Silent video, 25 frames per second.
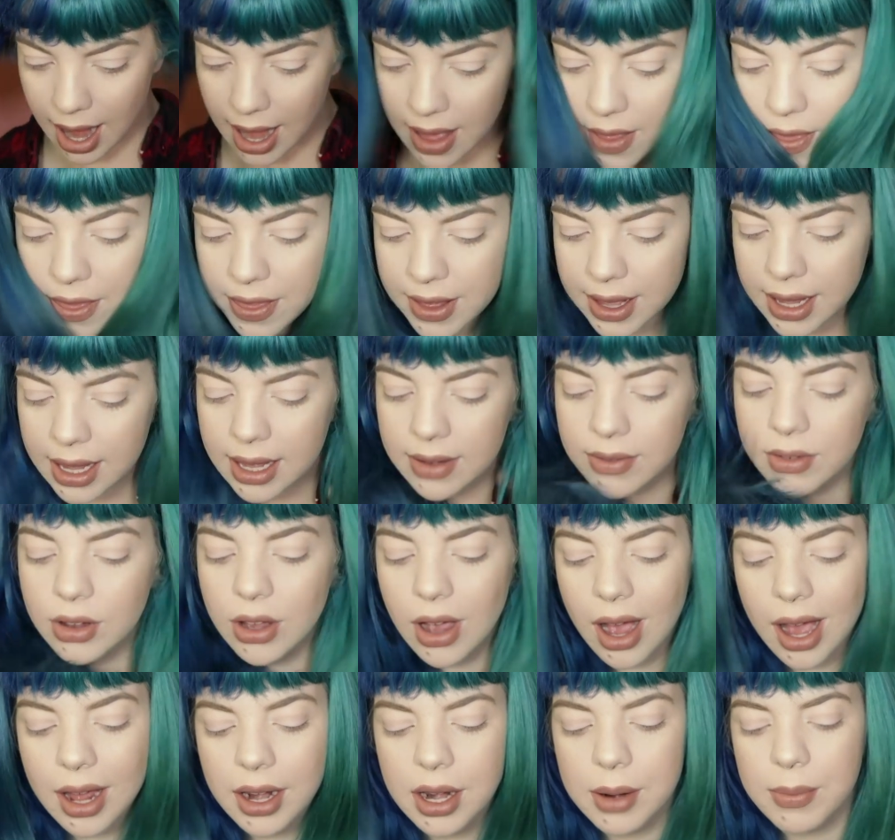I think I've
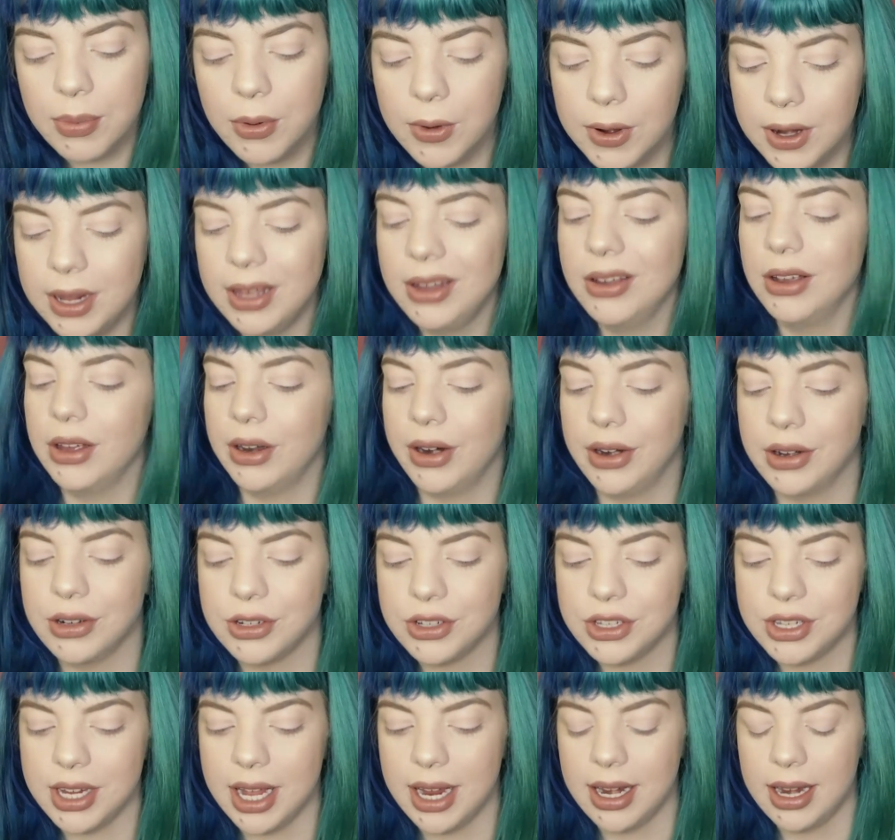gotten a pretty good
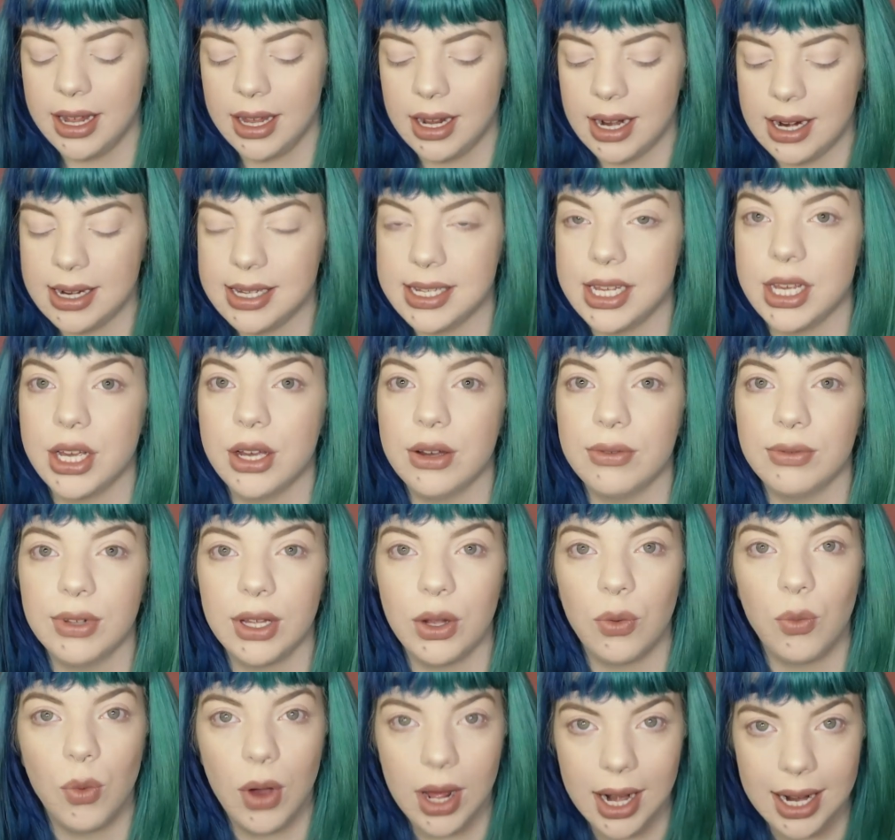understanding and idea of
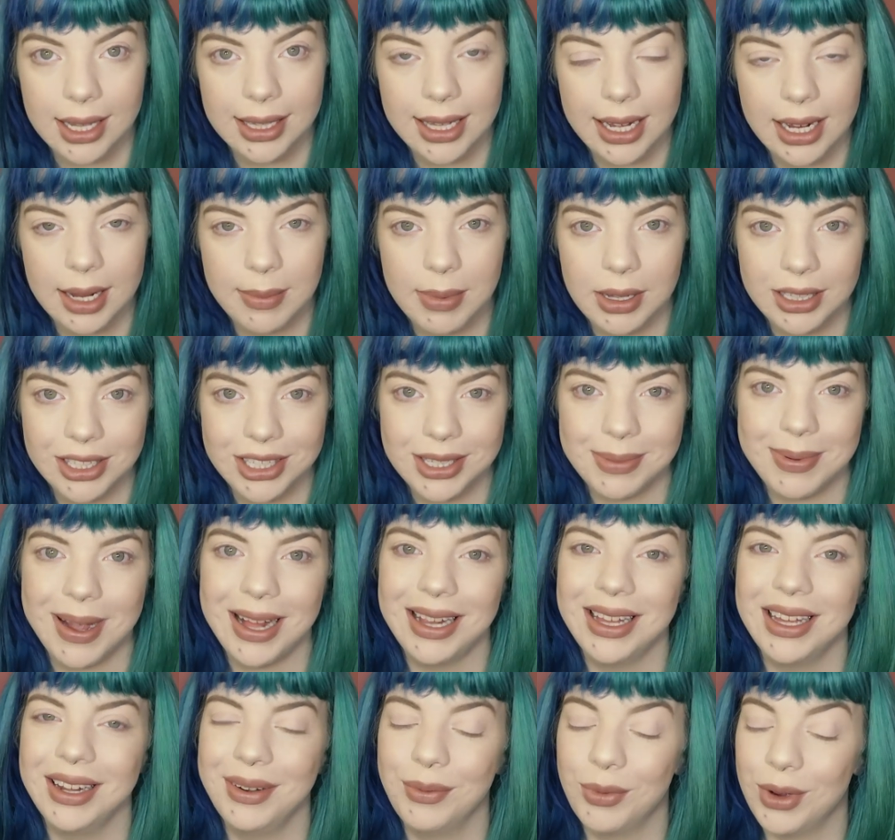like what I like about this
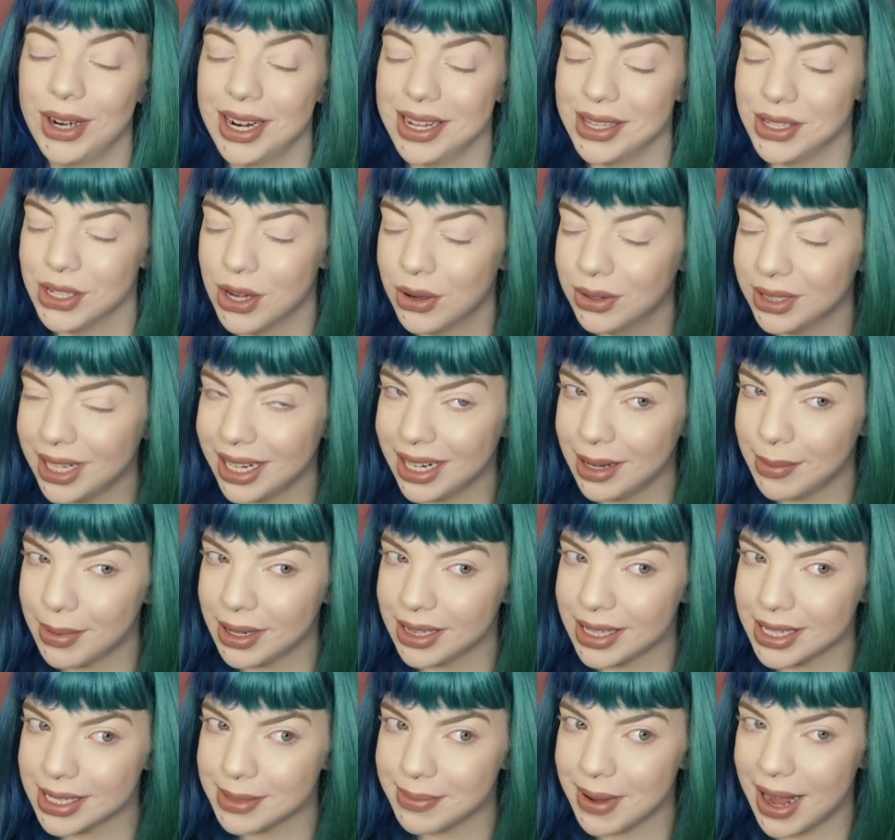palette and what I don't like
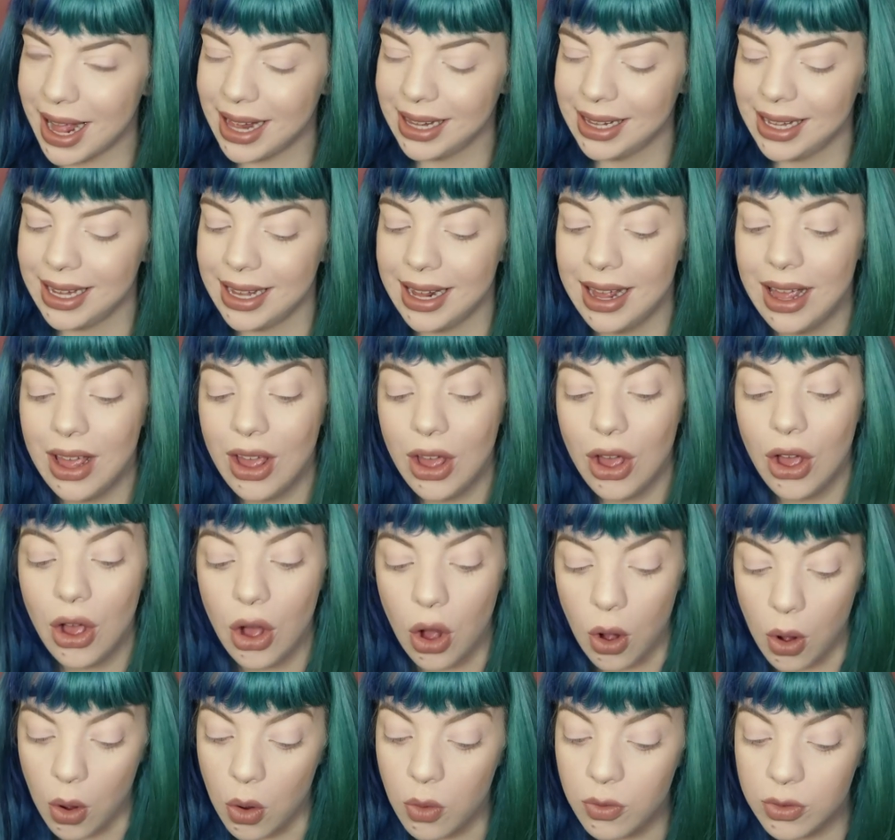about this palette.
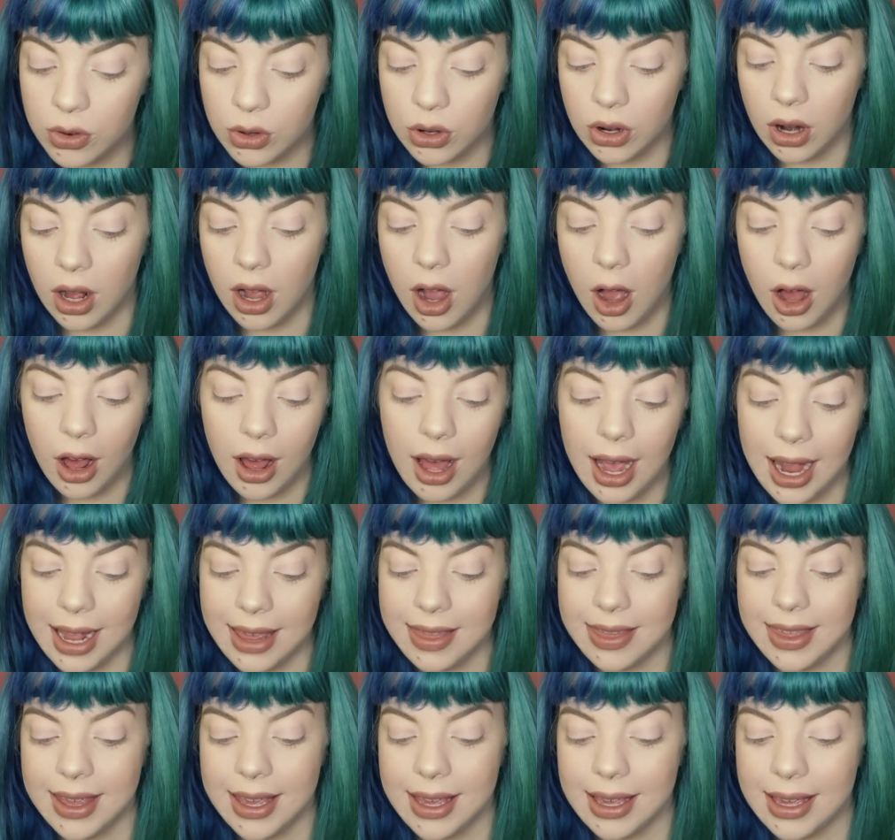Overall,
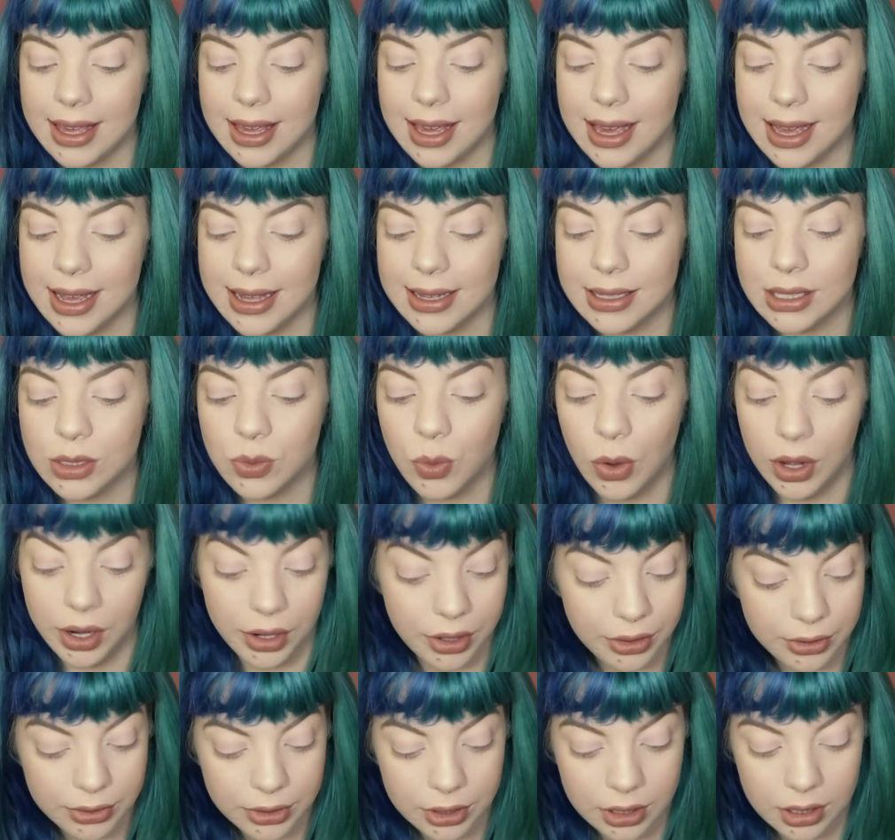I think it's
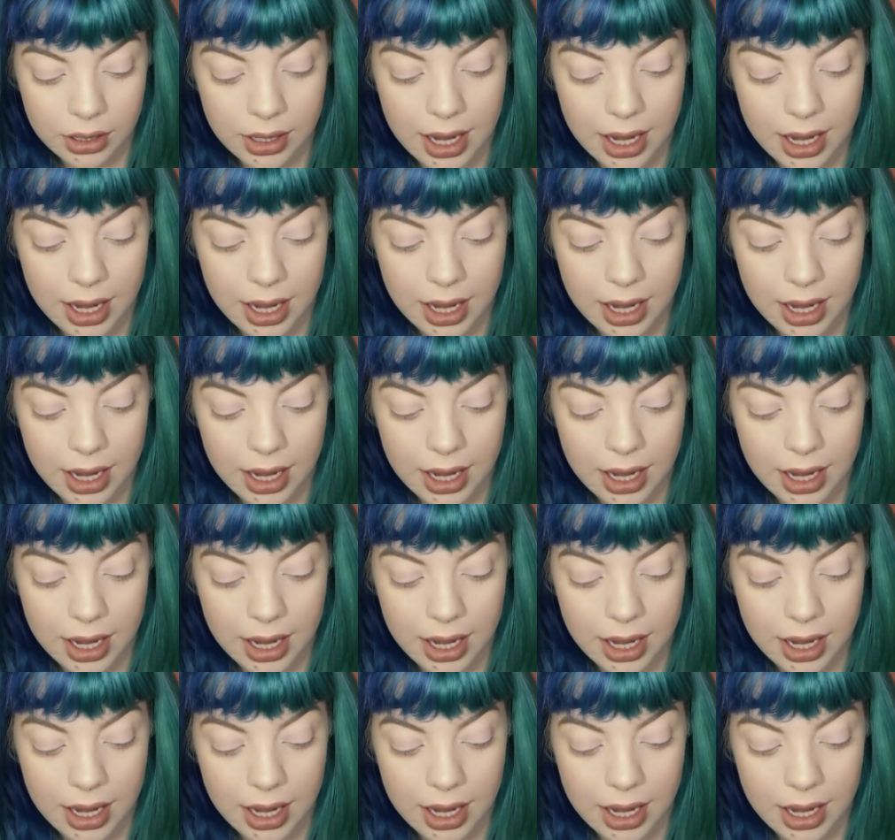wonderful.